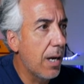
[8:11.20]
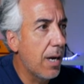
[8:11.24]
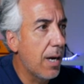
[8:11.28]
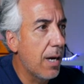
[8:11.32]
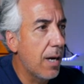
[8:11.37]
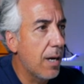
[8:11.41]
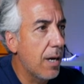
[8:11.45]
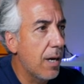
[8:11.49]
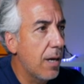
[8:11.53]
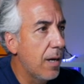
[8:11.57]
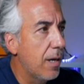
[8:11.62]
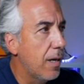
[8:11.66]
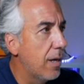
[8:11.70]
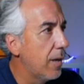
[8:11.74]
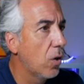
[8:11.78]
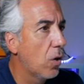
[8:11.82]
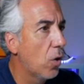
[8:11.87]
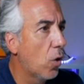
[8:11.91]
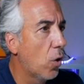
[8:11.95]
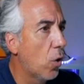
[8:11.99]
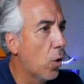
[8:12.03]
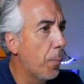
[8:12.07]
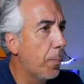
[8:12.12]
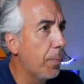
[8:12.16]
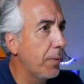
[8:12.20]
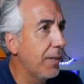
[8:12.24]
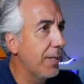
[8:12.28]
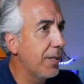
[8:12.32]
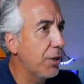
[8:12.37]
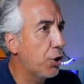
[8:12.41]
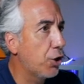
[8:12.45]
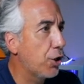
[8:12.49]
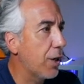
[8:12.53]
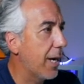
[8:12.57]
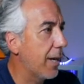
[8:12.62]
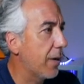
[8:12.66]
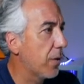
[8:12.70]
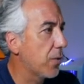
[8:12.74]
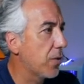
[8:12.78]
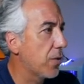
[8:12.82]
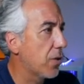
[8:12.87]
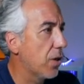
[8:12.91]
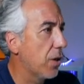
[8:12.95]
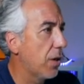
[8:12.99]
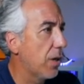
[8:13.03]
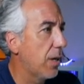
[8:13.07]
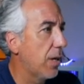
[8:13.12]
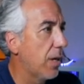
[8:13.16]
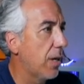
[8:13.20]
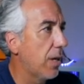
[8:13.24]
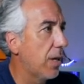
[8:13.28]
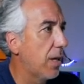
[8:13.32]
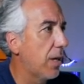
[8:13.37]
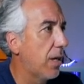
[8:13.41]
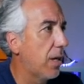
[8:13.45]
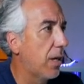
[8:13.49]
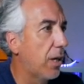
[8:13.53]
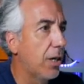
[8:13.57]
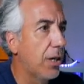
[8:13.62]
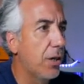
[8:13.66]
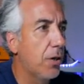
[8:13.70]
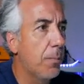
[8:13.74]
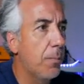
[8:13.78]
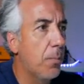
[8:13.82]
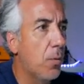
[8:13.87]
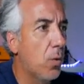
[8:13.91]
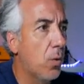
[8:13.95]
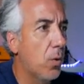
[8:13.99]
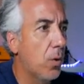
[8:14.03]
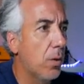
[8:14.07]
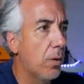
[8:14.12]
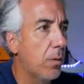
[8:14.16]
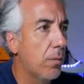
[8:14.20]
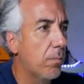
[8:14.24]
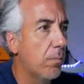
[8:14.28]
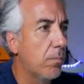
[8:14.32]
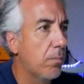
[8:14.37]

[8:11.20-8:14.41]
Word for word: uh, open the shadows a little more.